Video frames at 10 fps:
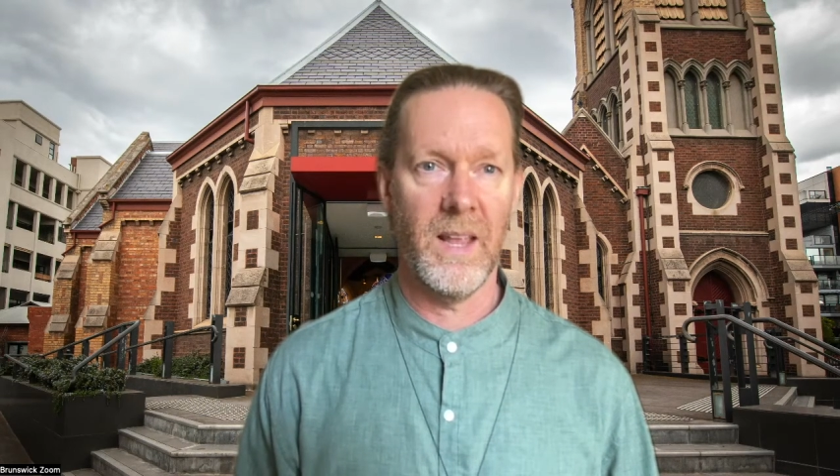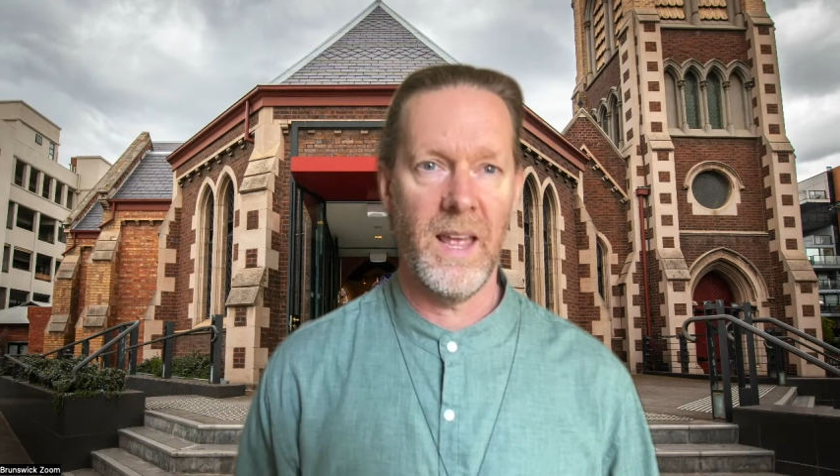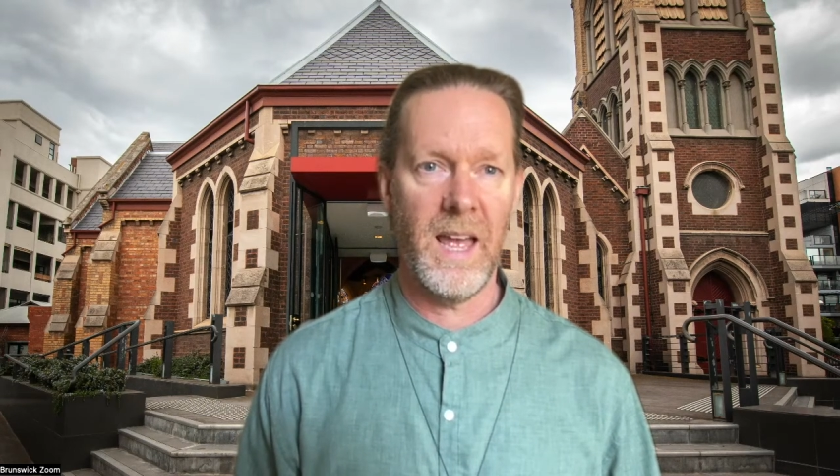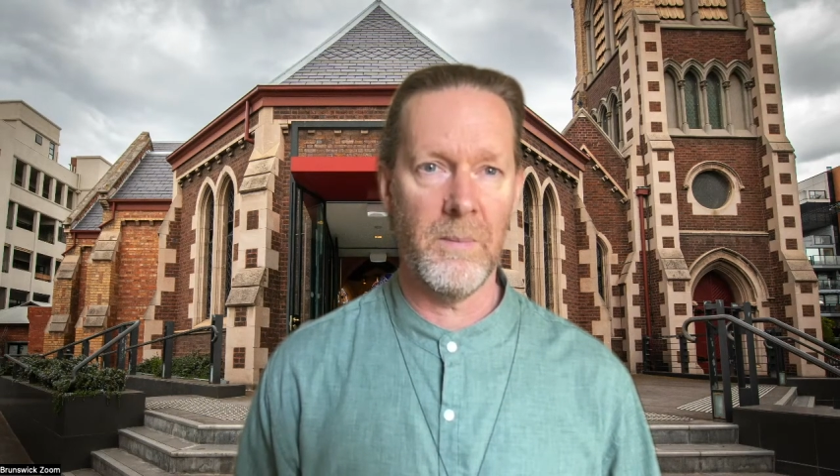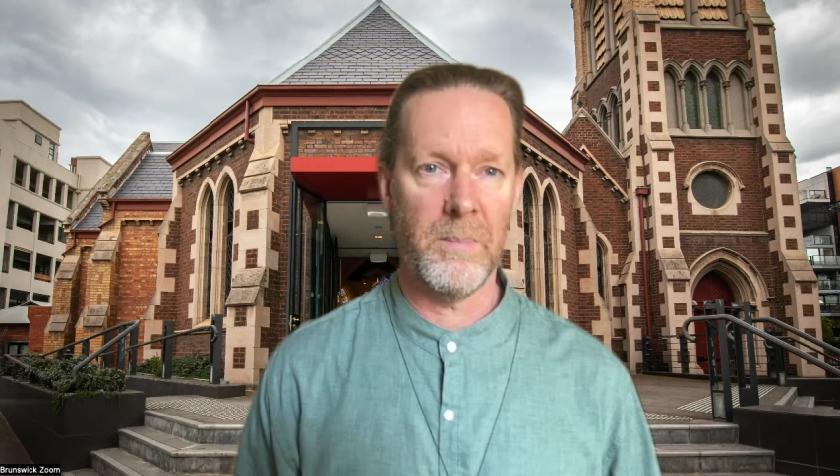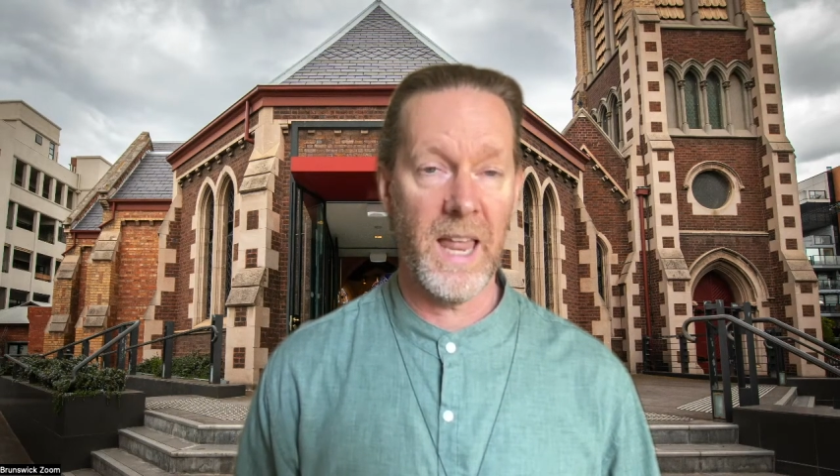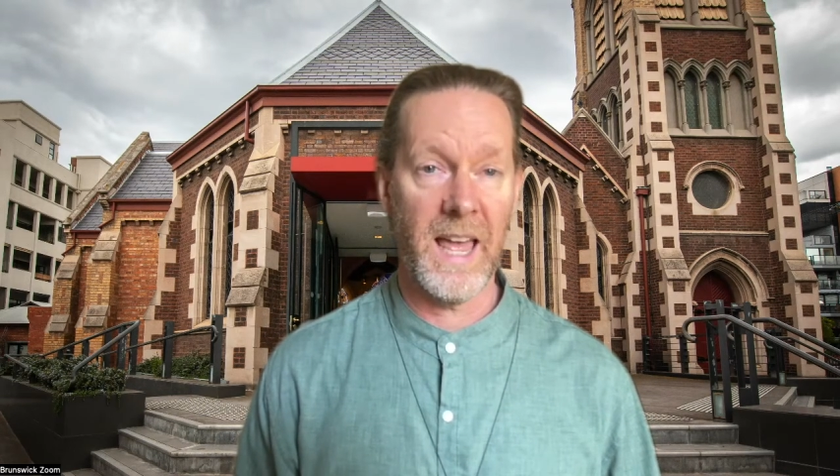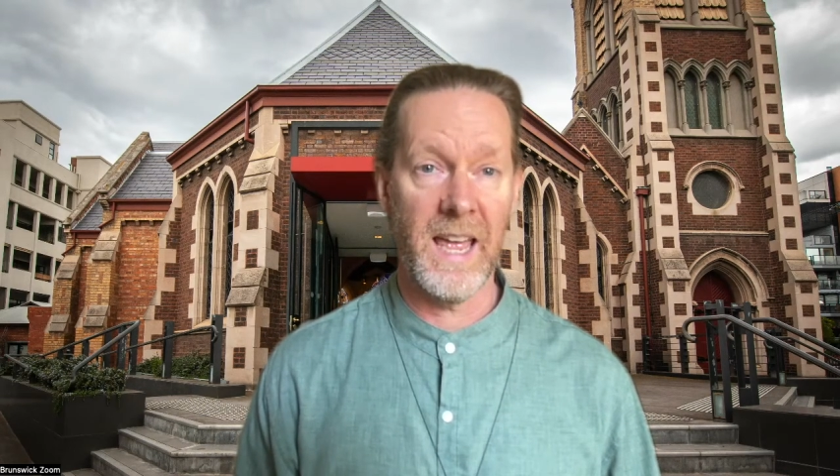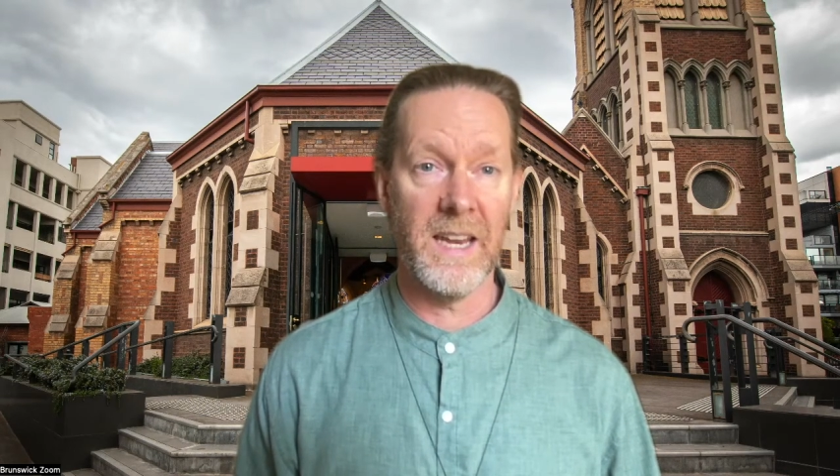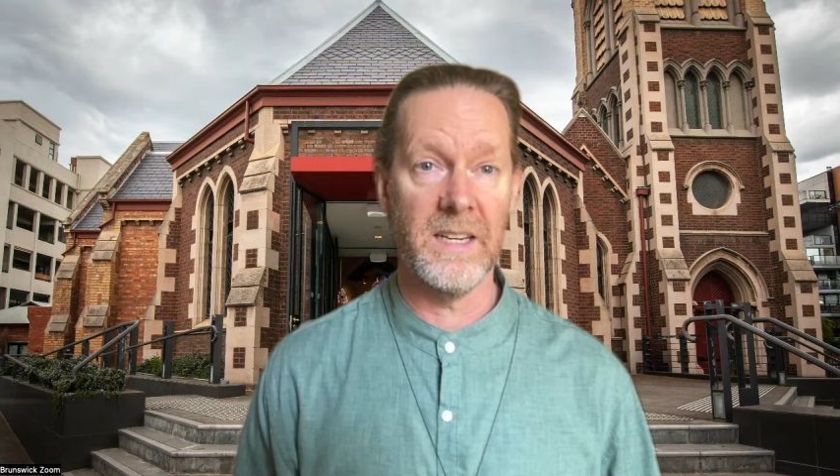Our
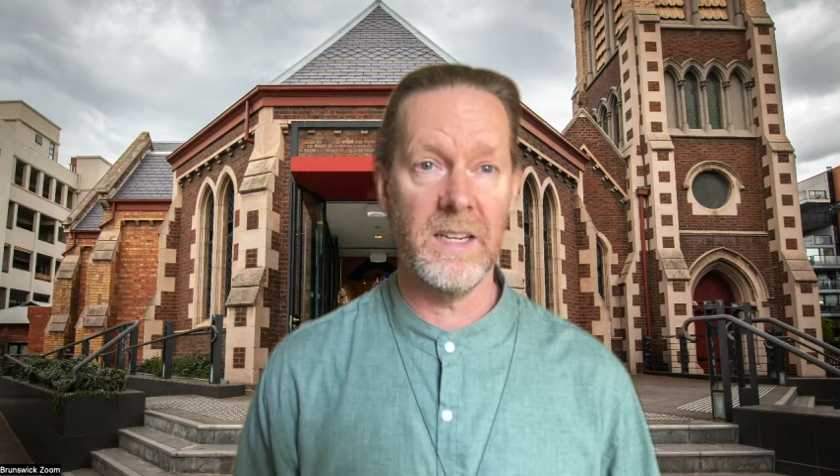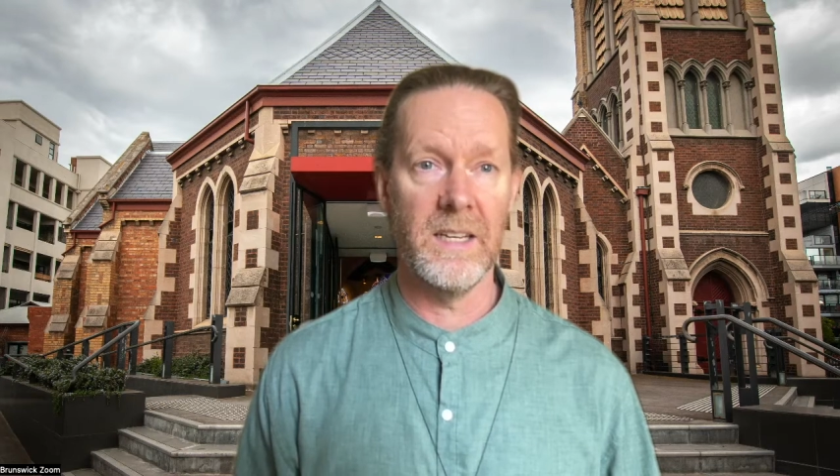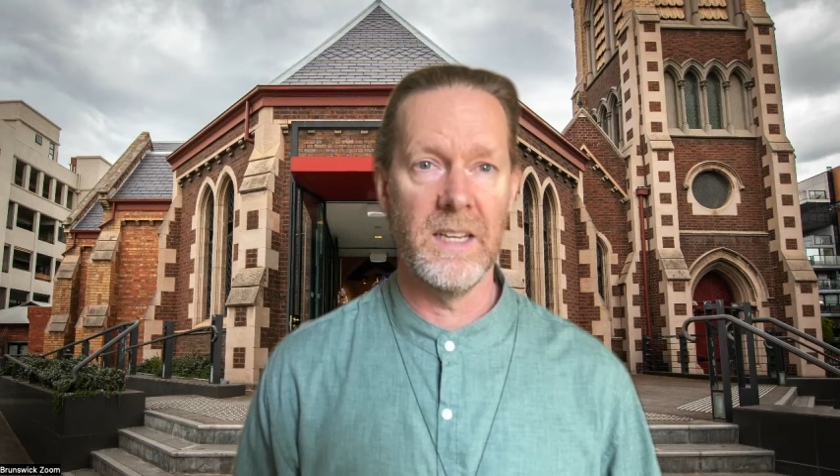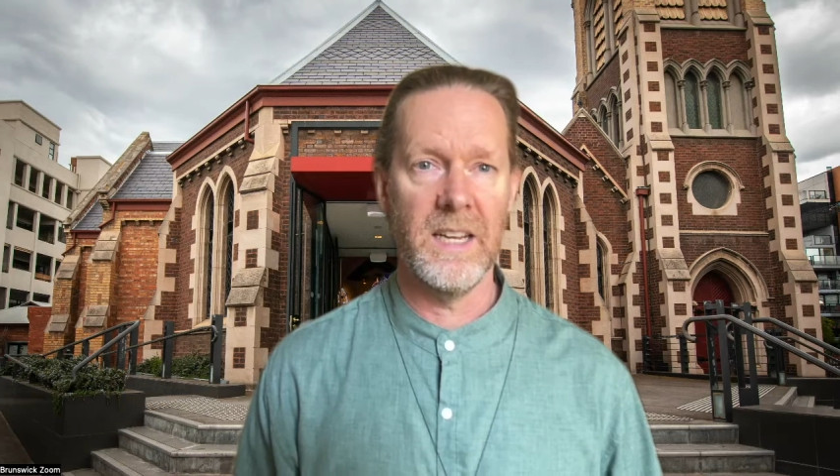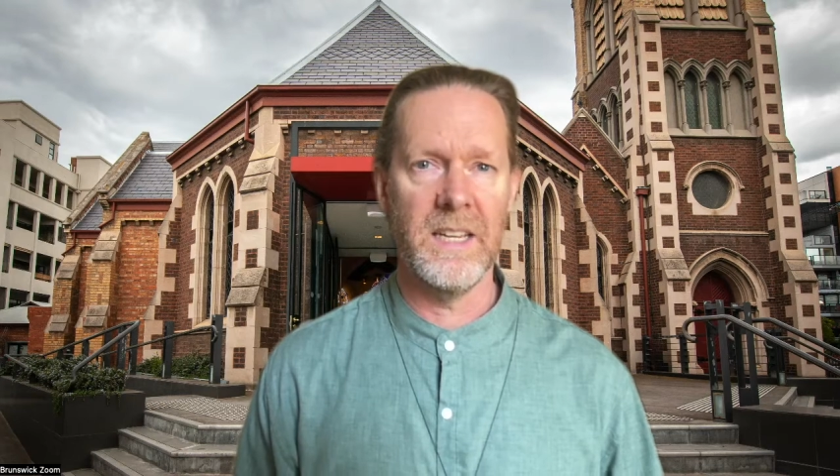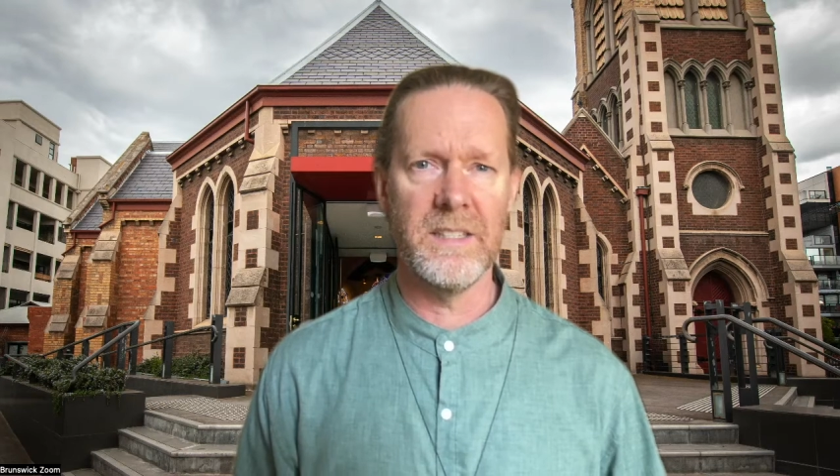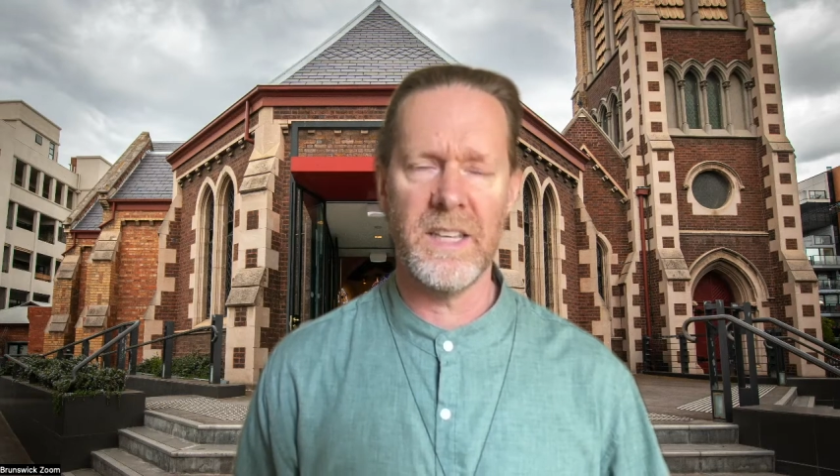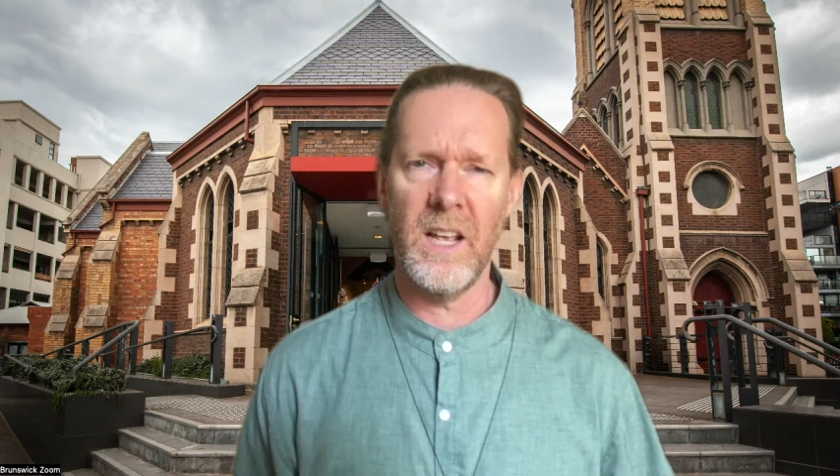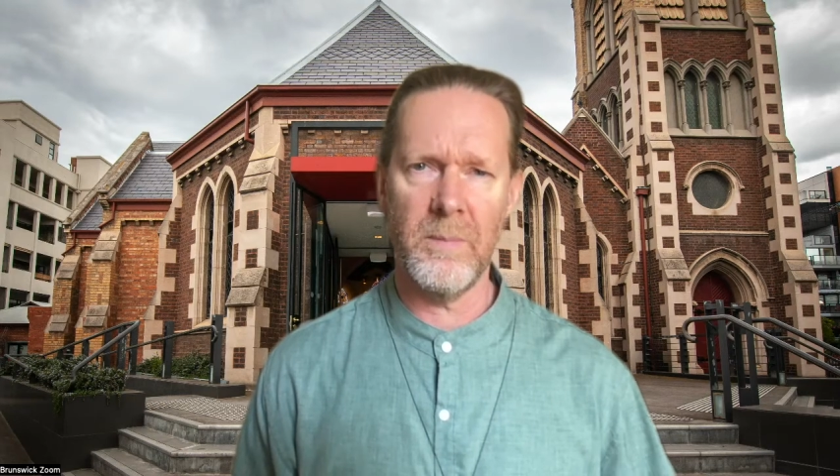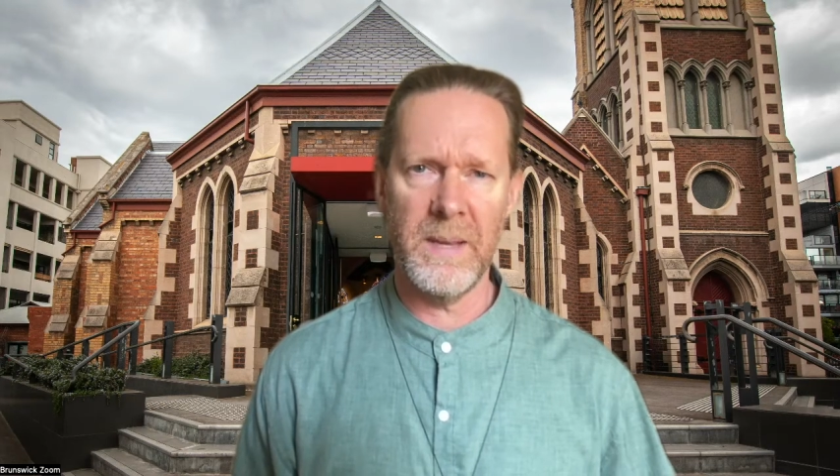plan is
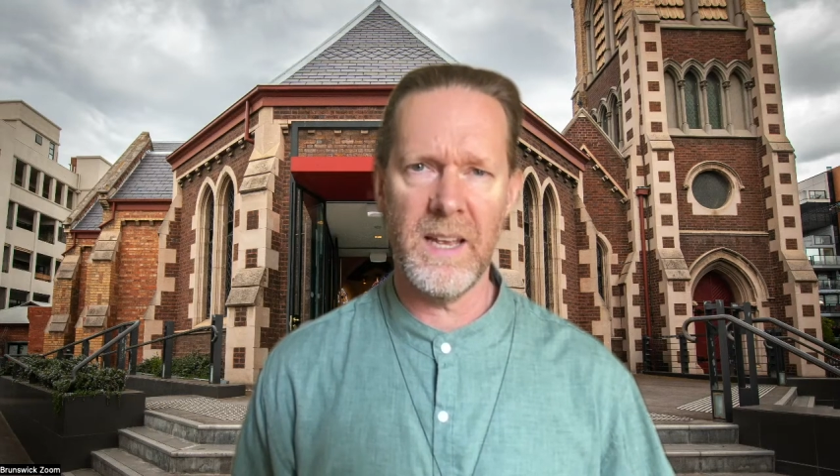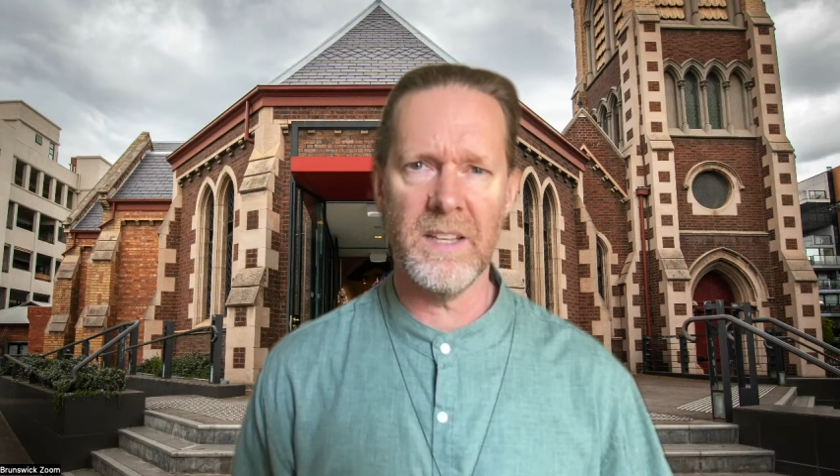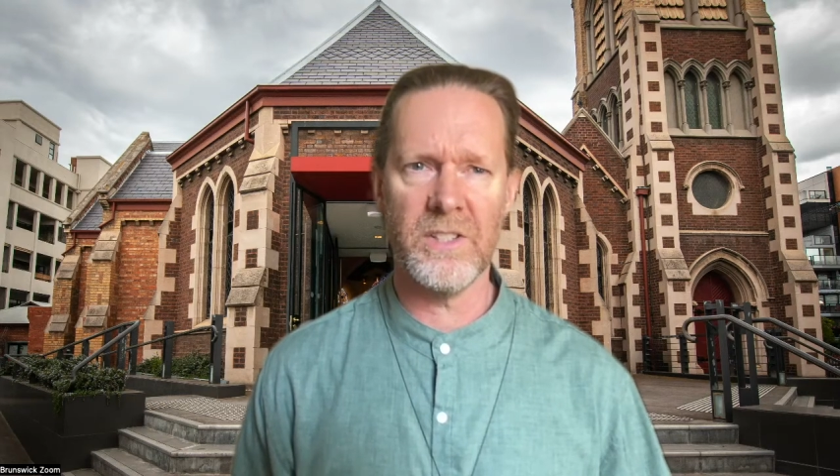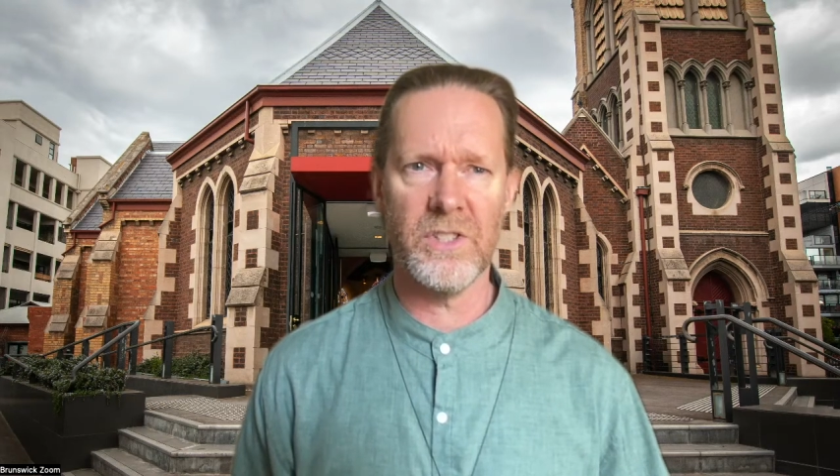helping us